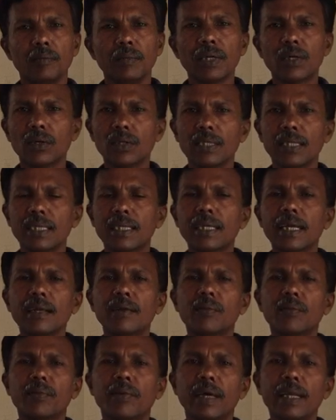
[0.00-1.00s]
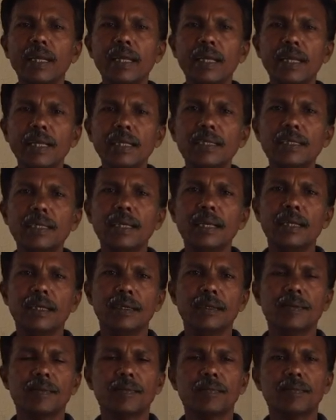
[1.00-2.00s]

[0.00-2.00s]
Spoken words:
Because it can very easily